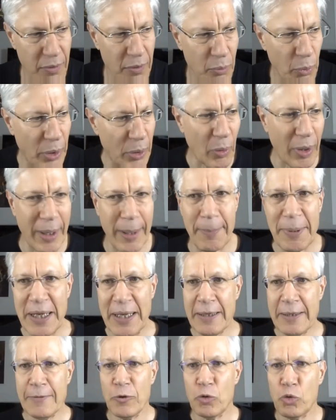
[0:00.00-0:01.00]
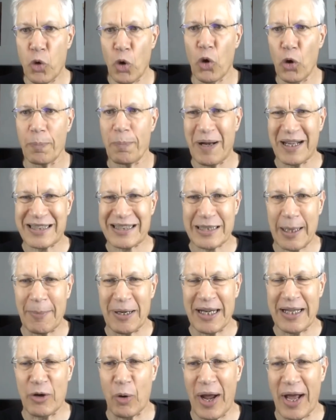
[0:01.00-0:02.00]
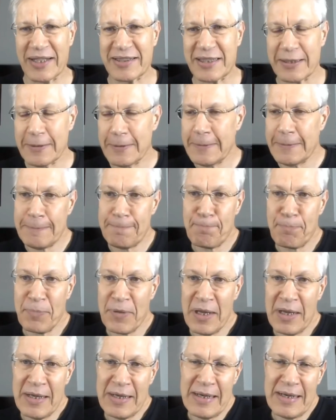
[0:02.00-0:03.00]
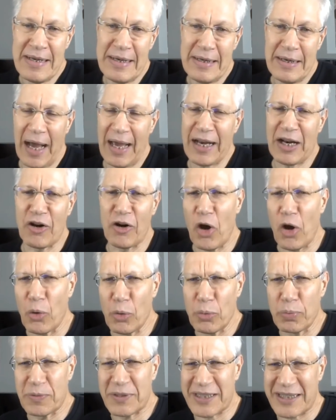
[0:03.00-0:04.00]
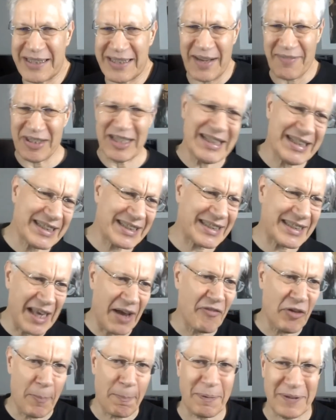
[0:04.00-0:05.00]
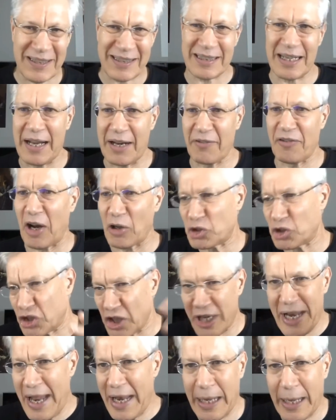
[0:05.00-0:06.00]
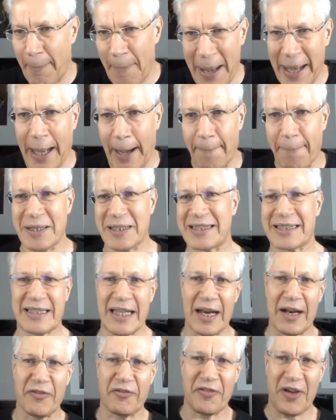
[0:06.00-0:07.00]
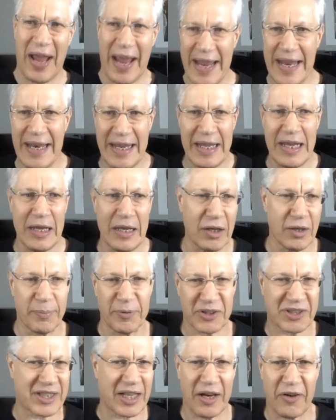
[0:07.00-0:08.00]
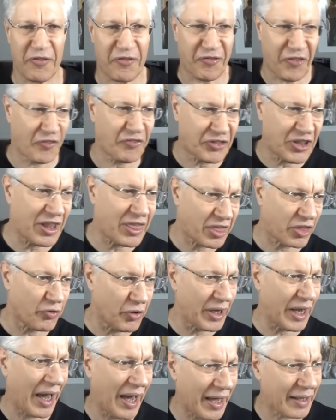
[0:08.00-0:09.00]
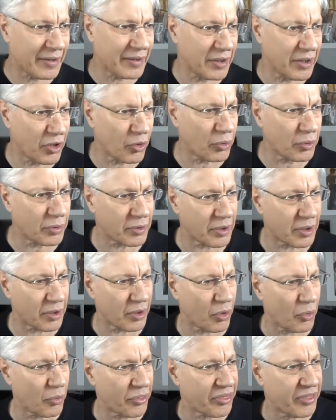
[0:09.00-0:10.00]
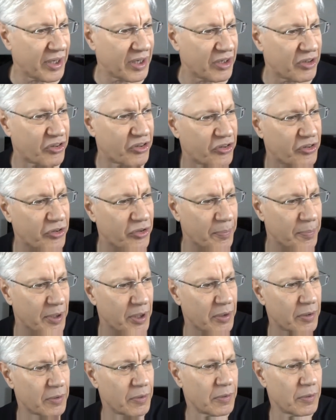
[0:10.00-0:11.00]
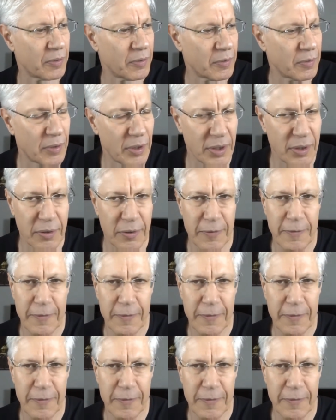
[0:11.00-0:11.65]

We want to be ruled by somebody who has, I don't know, seventy-seven percent of our genetic makeup instead of eighty, instead of fifty-three. I, you know, the whole thing is stupid, right?